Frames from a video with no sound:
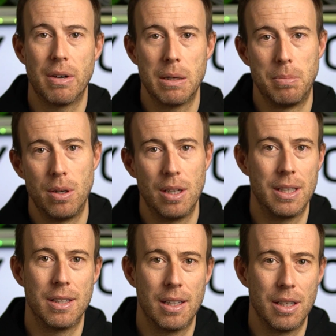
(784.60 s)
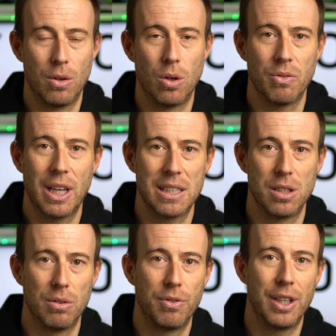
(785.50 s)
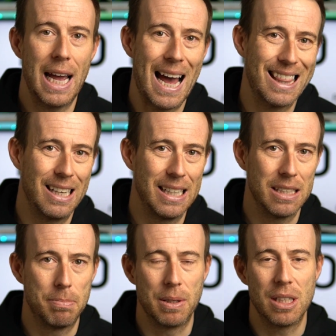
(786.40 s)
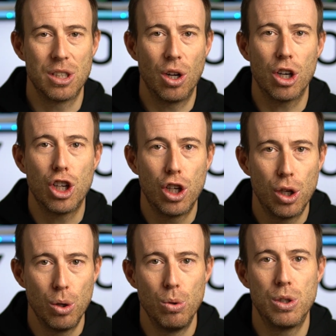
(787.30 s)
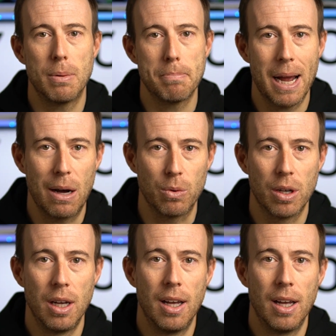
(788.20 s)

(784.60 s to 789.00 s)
Red Bull and all of that stuff for the athletes, but there's not a huge amount